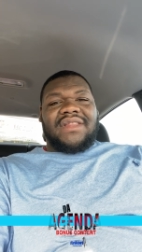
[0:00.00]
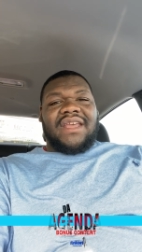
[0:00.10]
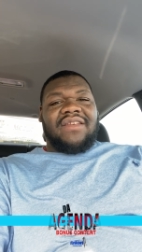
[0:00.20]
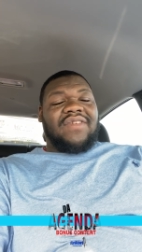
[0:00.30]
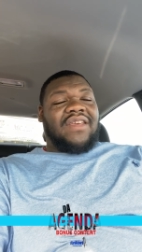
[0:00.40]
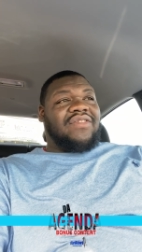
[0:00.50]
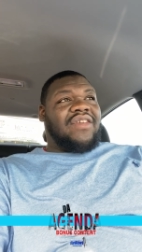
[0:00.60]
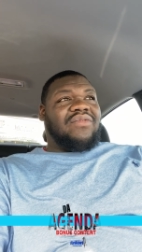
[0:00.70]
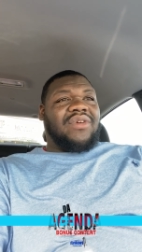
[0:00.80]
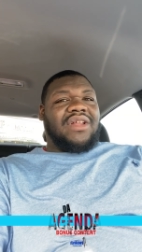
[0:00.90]

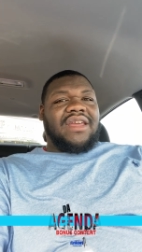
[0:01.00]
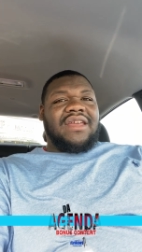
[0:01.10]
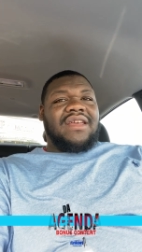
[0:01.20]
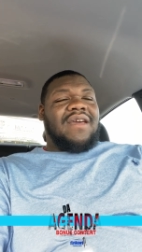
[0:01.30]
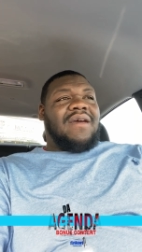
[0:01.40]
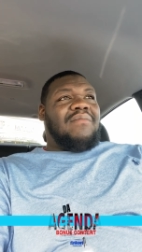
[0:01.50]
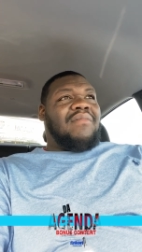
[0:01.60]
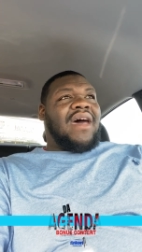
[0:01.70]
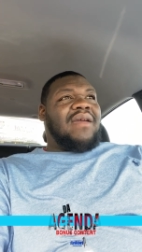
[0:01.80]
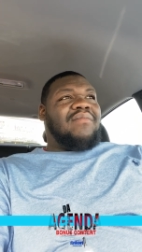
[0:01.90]
It's really
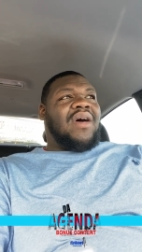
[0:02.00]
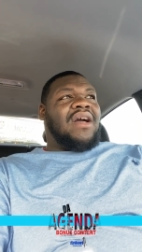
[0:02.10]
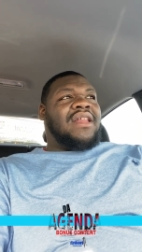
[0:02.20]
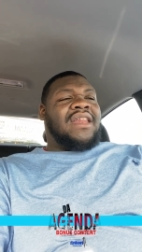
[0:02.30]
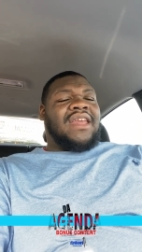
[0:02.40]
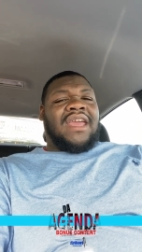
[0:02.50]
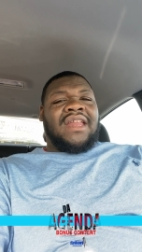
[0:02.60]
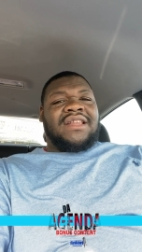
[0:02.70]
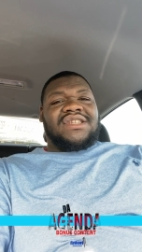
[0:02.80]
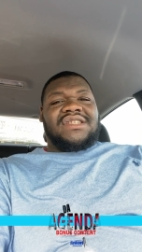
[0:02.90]
mind-boggling
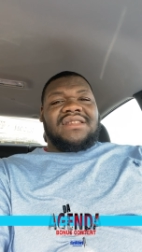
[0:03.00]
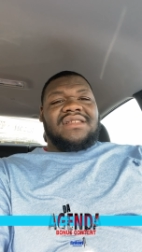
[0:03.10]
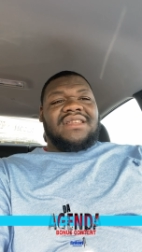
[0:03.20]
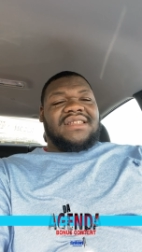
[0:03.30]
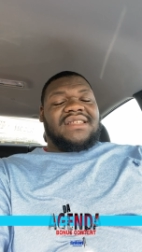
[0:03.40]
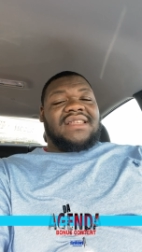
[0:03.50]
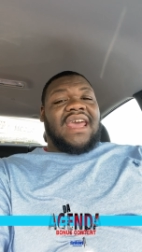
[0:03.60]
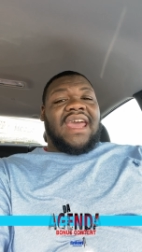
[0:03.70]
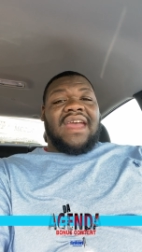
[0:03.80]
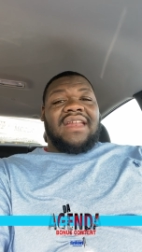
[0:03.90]
and just
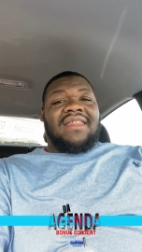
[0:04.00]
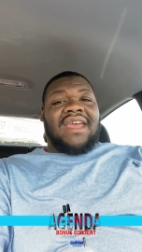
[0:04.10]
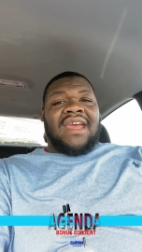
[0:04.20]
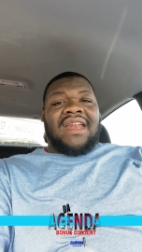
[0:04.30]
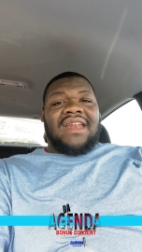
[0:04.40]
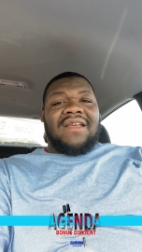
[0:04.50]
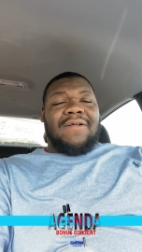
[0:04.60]
sad that,